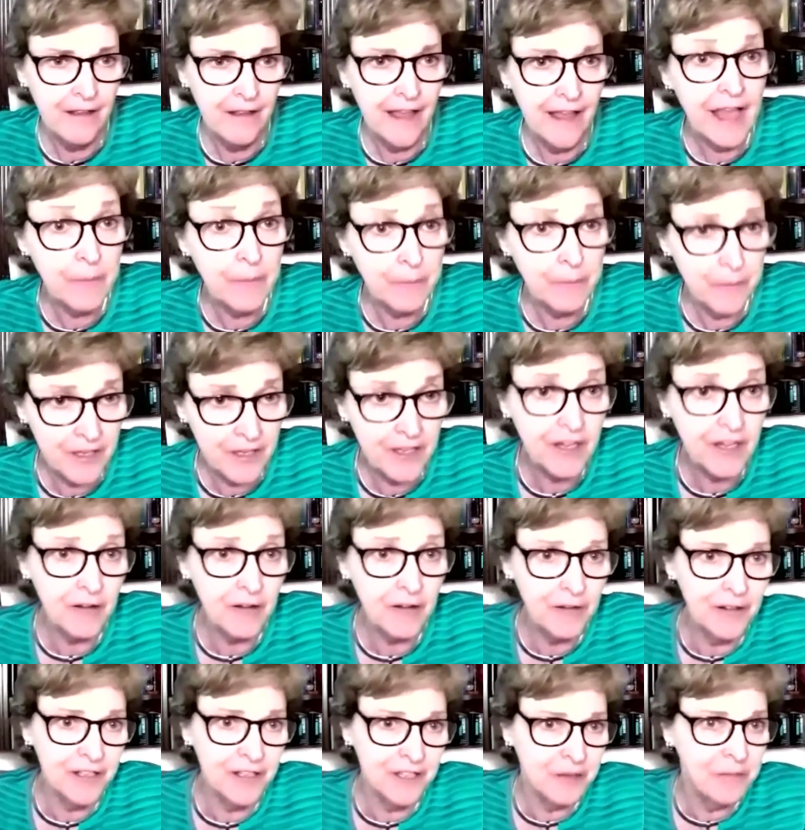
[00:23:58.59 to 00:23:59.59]

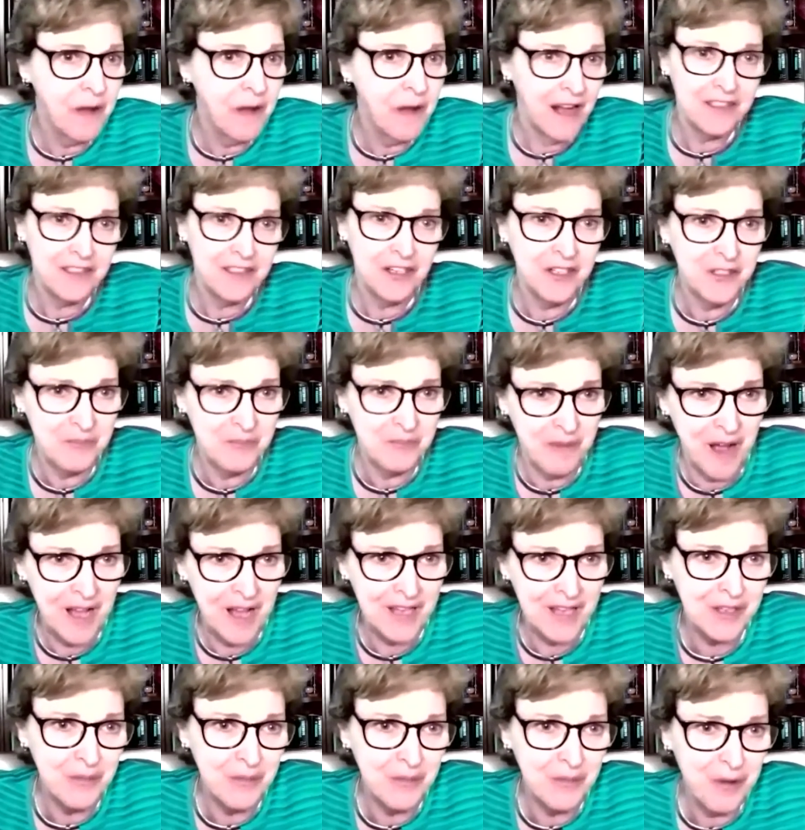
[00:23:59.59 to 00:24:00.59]
apolitical as much as
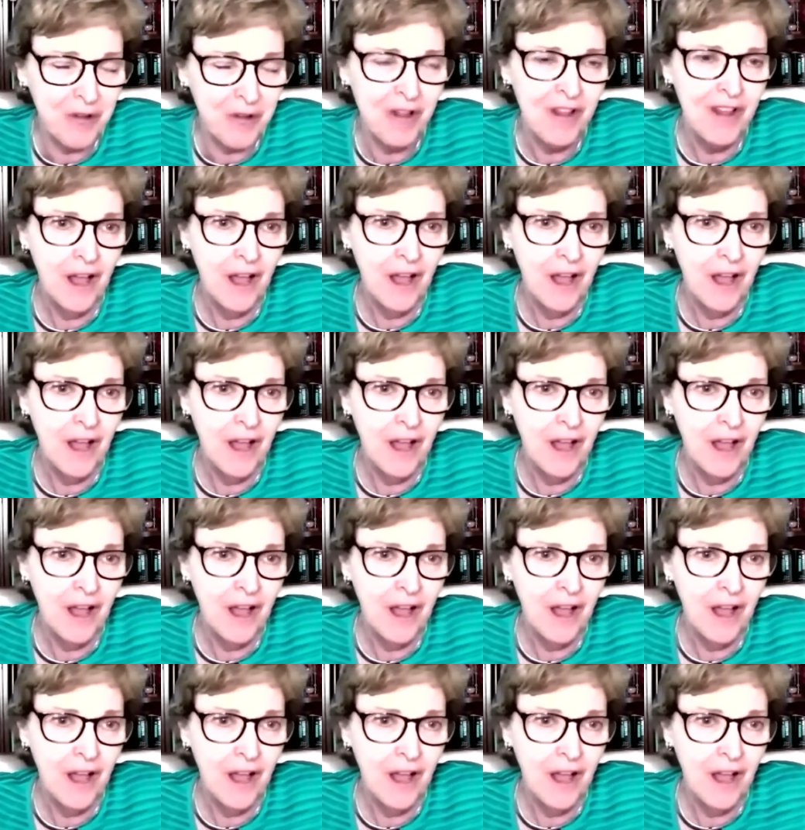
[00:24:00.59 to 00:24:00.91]
possible.